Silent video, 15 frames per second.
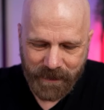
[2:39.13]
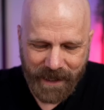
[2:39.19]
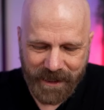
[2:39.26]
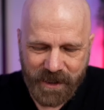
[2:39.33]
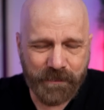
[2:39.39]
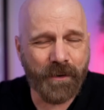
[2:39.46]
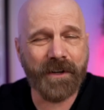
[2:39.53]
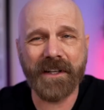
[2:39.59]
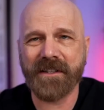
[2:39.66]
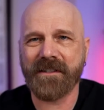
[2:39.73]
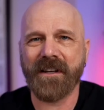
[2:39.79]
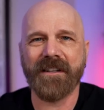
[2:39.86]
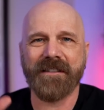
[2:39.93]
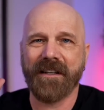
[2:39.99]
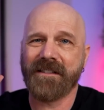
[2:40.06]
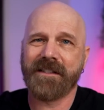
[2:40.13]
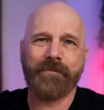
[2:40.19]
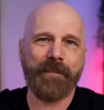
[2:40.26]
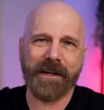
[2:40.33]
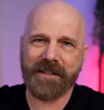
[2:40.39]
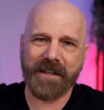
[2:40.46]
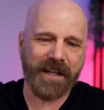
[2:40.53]
But that chipotle sauce is the
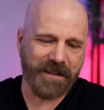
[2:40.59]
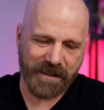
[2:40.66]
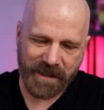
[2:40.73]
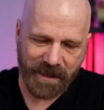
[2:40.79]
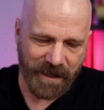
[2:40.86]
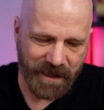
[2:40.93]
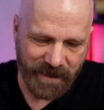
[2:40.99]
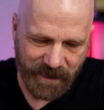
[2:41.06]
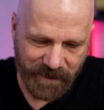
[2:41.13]
best tasting thing on